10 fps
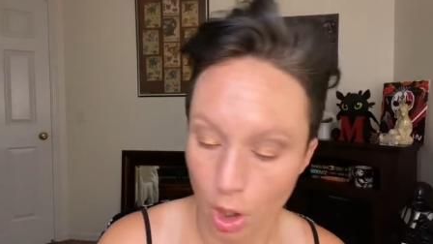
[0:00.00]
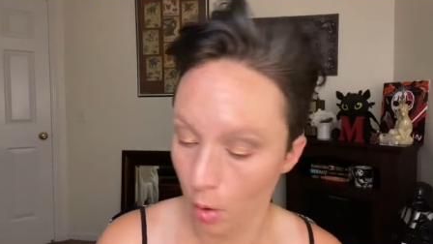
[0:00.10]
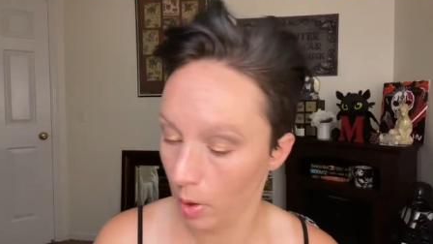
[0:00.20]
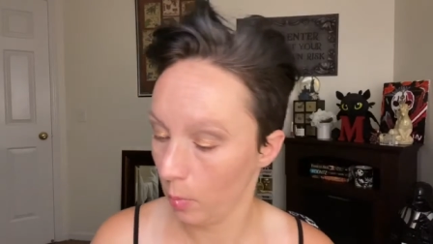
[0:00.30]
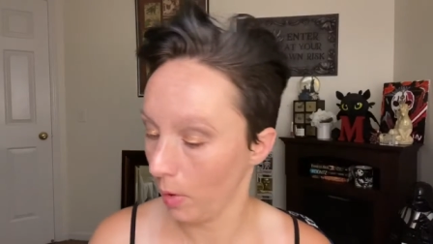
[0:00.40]
go
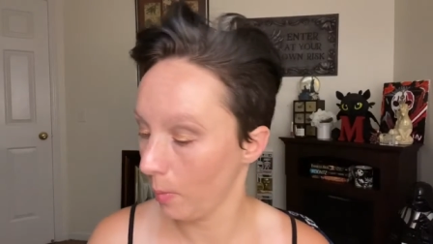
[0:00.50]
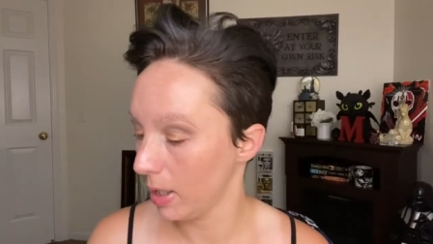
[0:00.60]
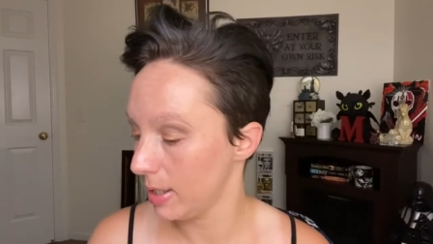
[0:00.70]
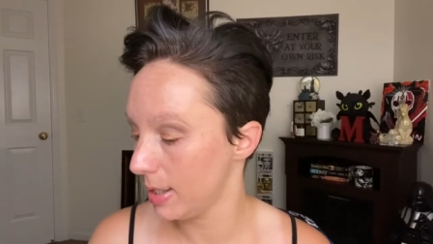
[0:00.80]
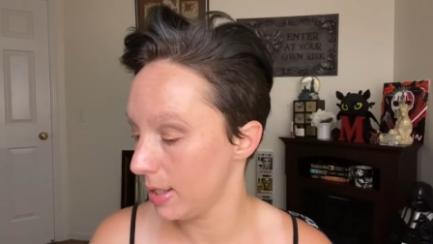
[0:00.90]
in with
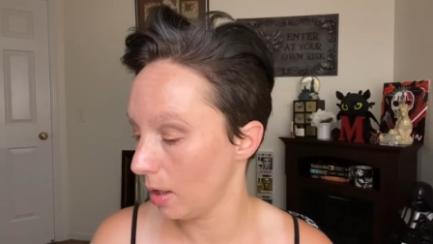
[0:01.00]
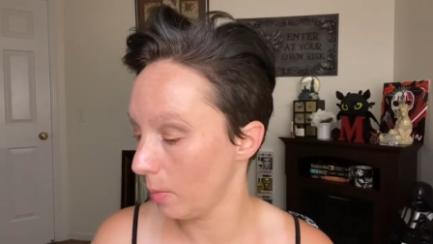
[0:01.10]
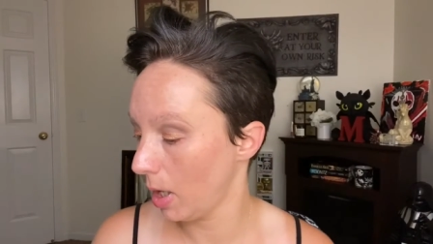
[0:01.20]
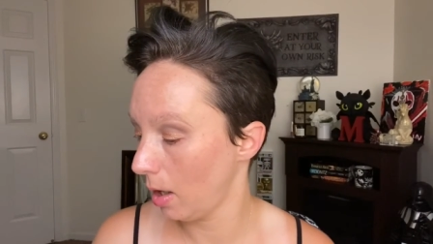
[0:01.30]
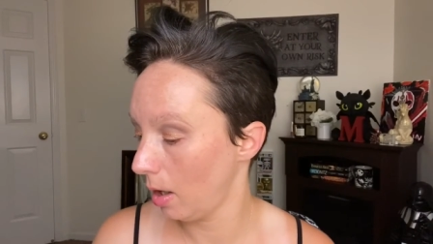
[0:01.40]
my
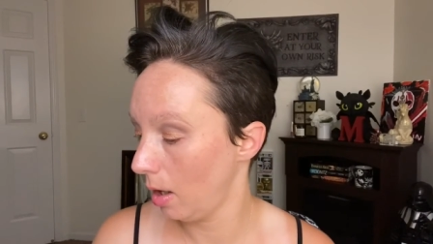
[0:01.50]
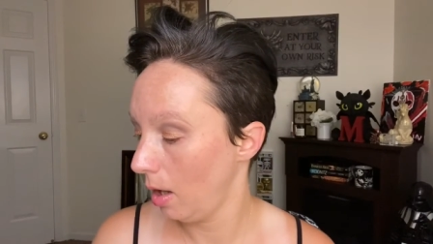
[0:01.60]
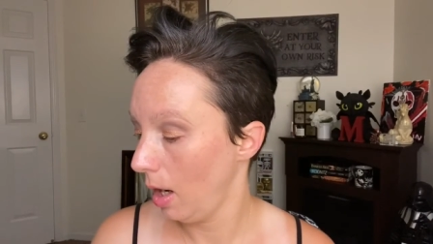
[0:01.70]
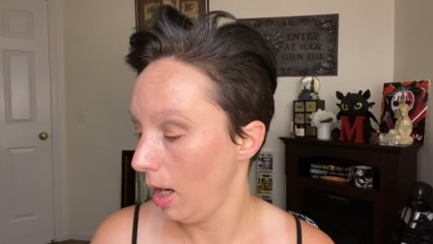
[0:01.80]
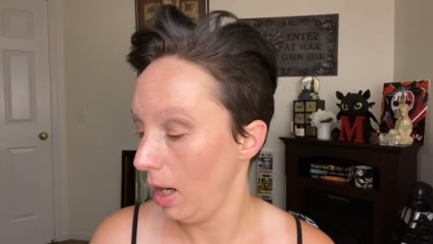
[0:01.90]
Sigma
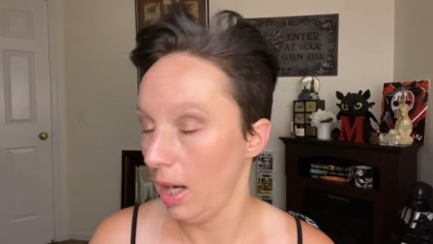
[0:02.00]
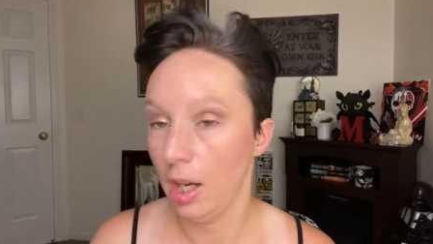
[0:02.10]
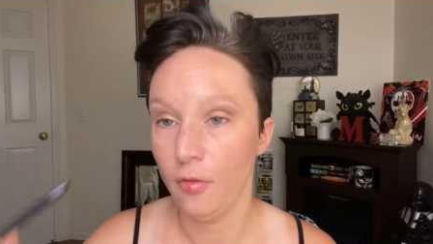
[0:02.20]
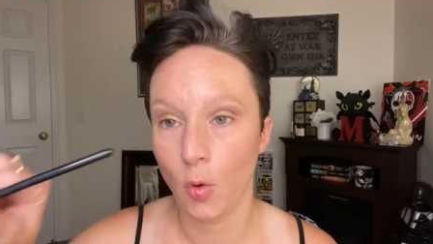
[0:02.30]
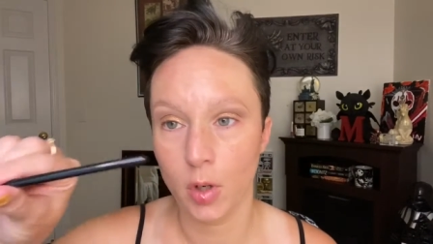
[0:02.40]

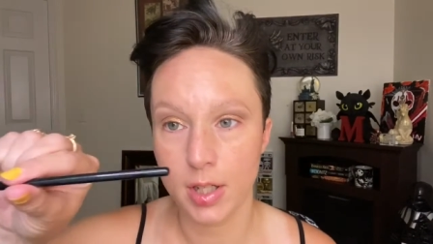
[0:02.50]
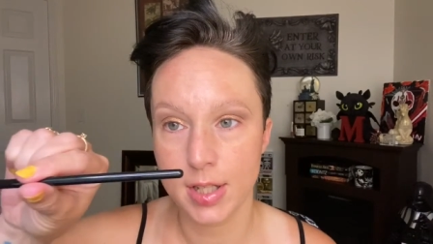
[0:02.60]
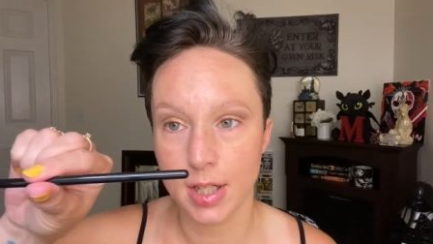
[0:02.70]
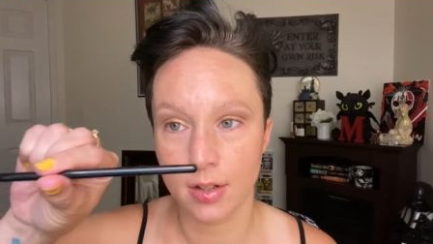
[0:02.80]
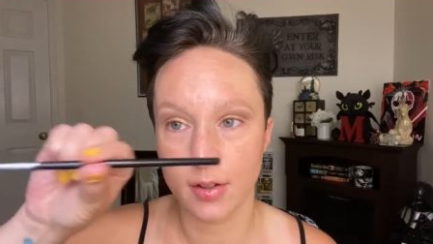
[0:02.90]

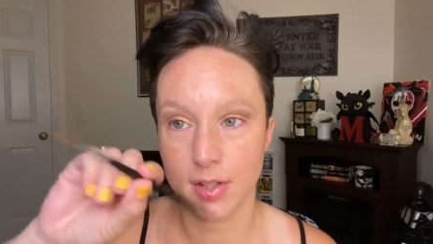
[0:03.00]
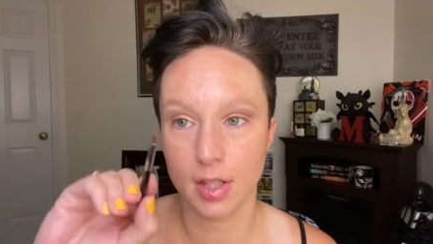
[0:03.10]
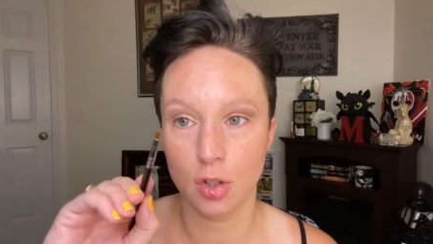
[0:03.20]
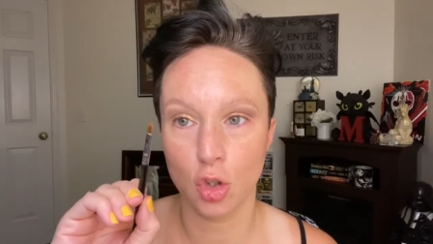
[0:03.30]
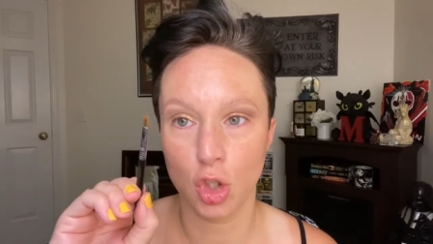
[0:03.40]
E46
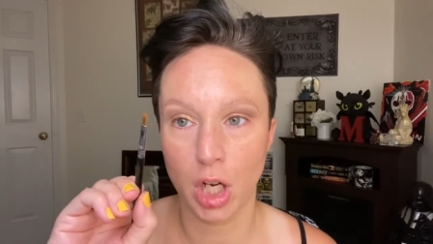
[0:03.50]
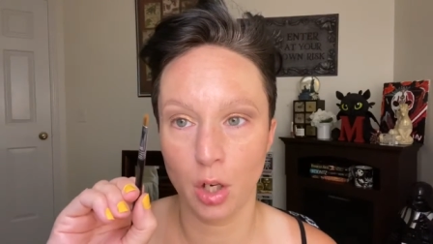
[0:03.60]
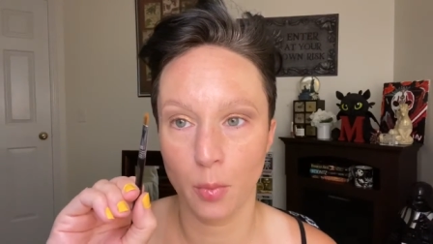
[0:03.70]
shader